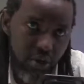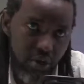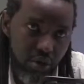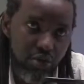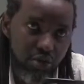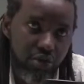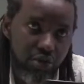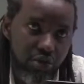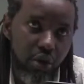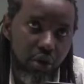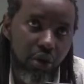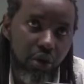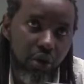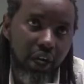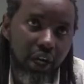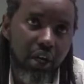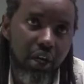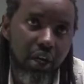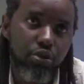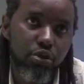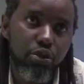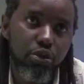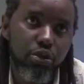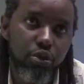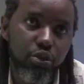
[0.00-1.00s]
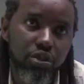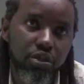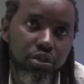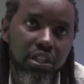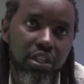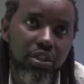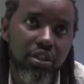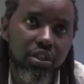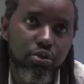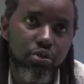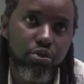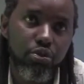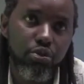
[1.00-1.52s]
or are you shooting to
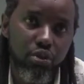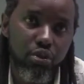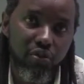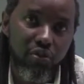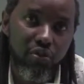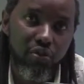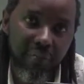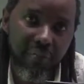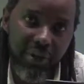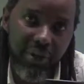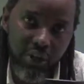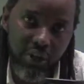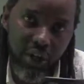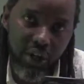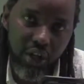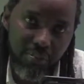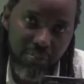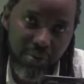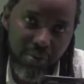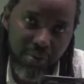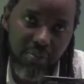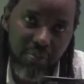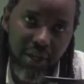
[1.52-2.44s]
solve a particular problem?